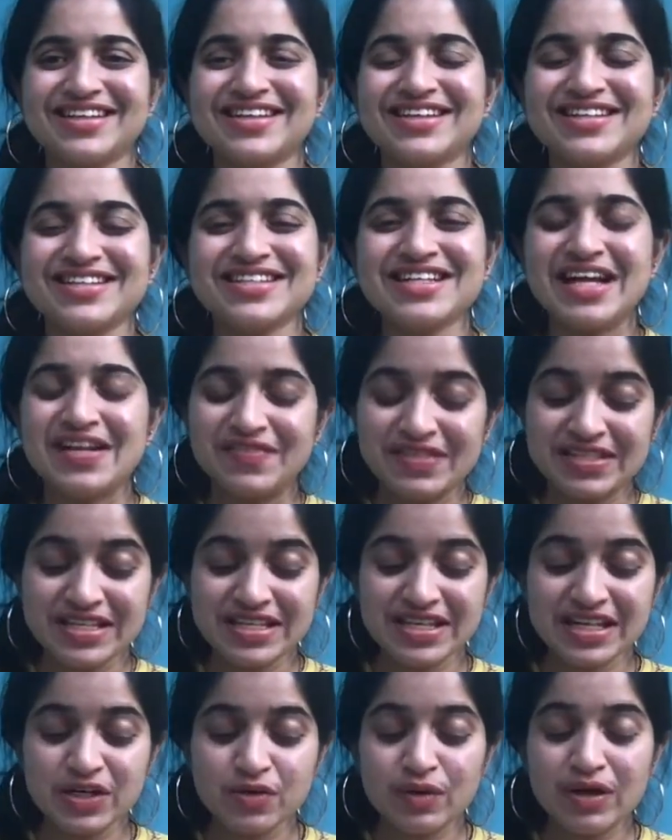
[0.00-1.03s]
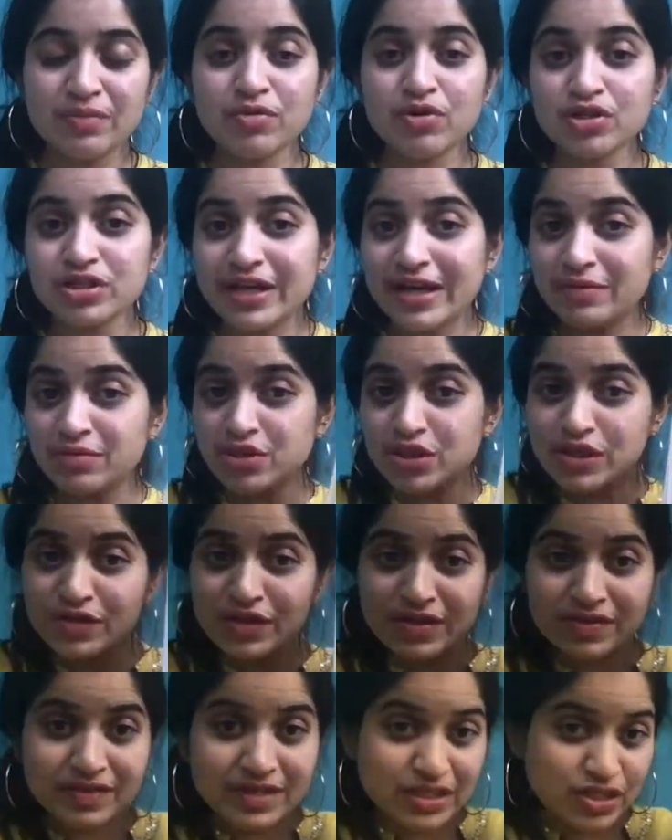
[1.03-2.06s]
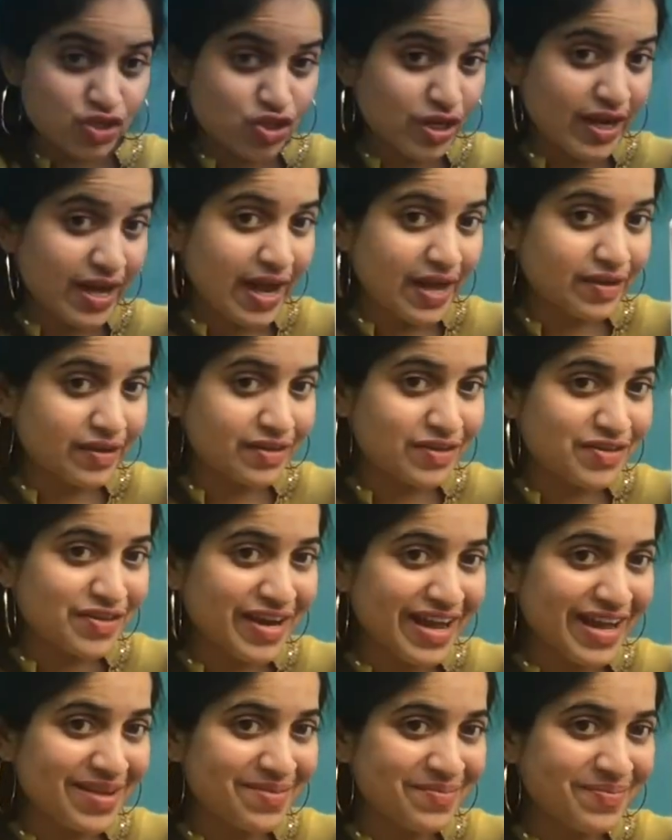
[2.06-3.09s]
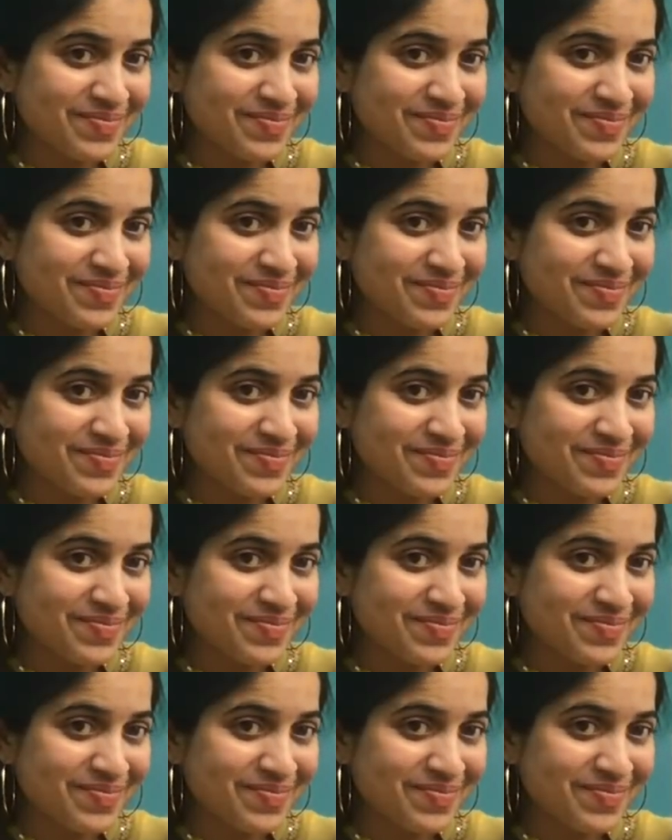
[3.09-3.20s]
Shall we sing it one more time, children? This triangle rhyme?